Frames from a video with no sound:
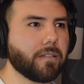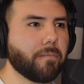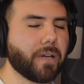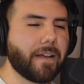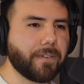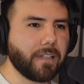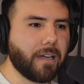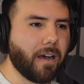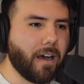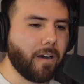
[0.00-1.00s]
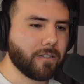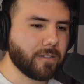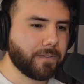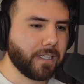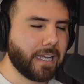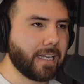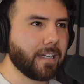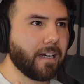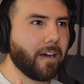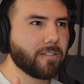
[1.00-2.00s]
But I also feel like
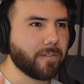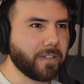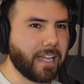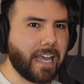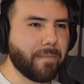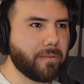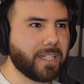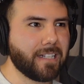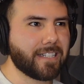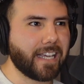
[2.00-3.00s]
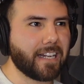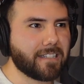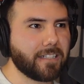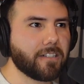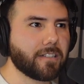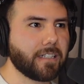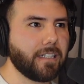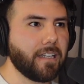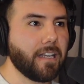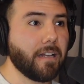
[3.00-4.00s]
Eminem didn't take it as seriously.
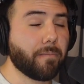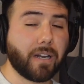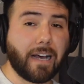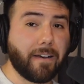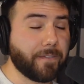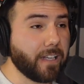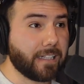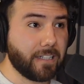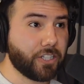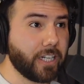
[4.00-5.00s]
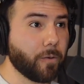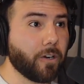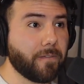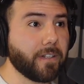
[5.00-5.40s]
But I feel like the shit where